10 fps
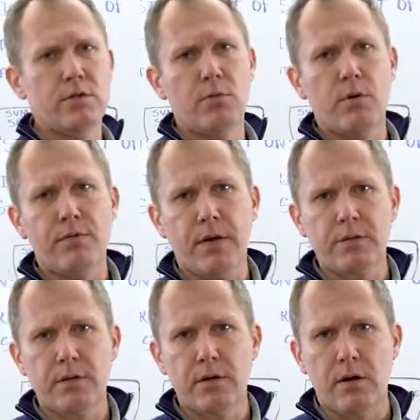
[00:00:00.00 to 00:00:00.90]
that we're
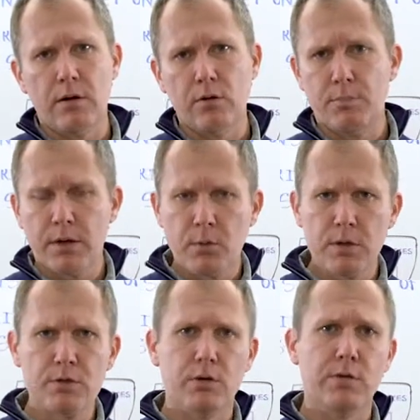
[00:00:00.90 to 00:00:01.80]
affecting are
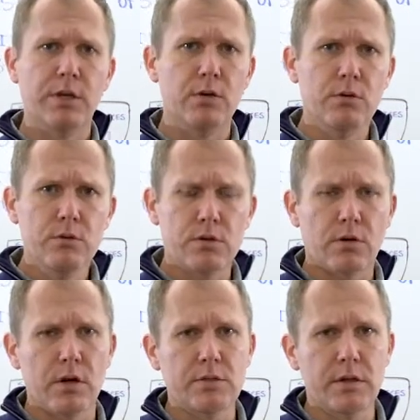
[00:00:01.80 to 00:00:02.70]
ubiquitous or reused
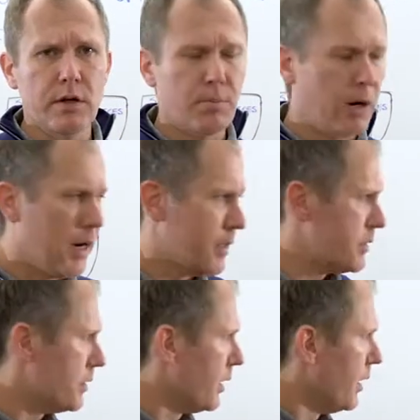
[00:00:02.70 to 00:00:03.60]
across the enterprise,